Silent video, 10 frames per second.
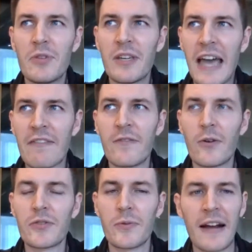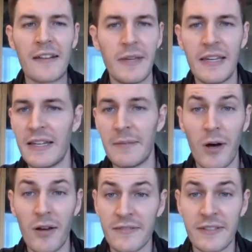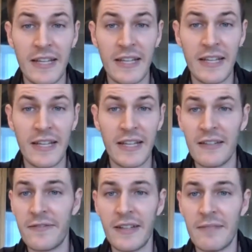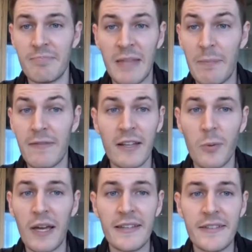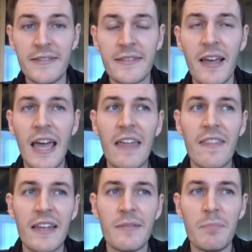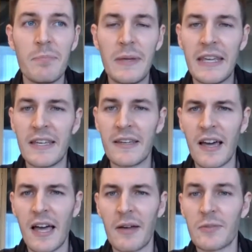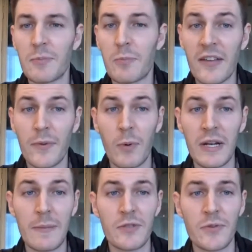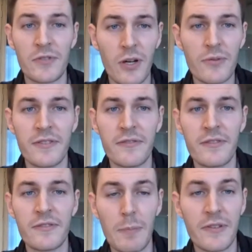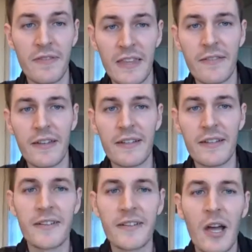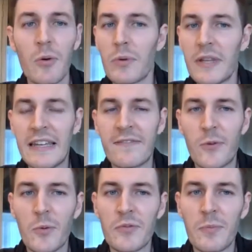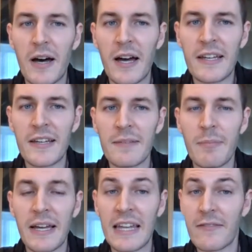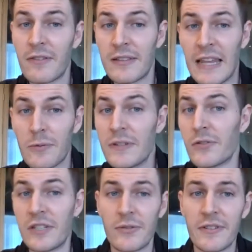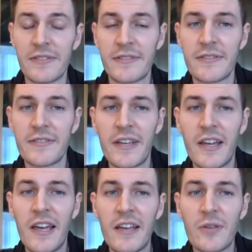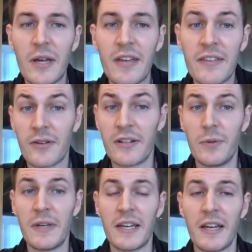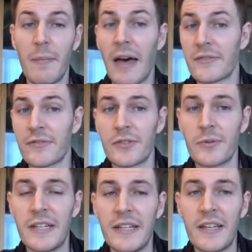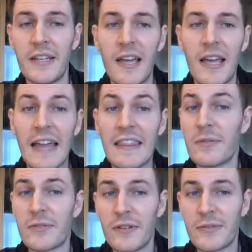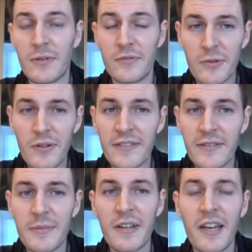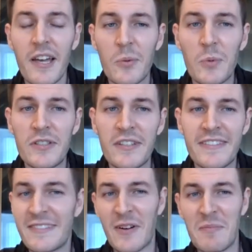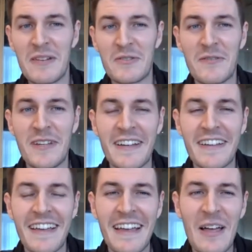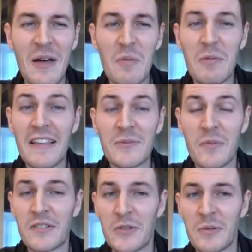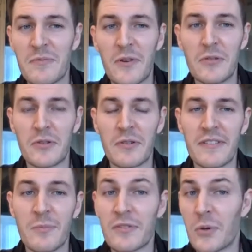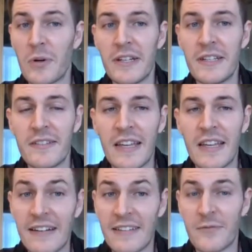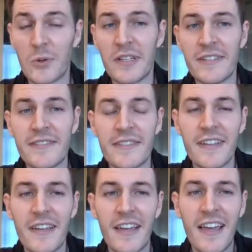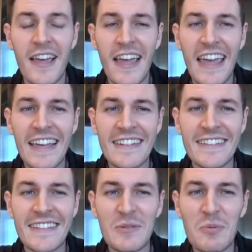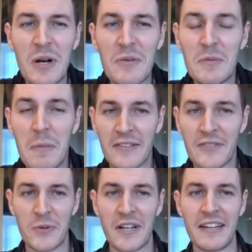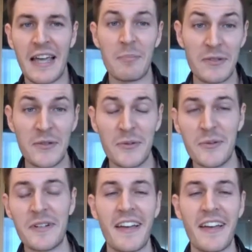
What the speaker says: having folks react to me in positive and negative and ambivalent ways, and then being surprised with what image was chosen to represent the event, really informed my kind of later research interests. So I started doing a master's degree at the Missouri School of Journalism, which is, fun bit of trivia, the place where the term photojournalism was coined in the 1940s. And when I was doing my master's work at Mizzou,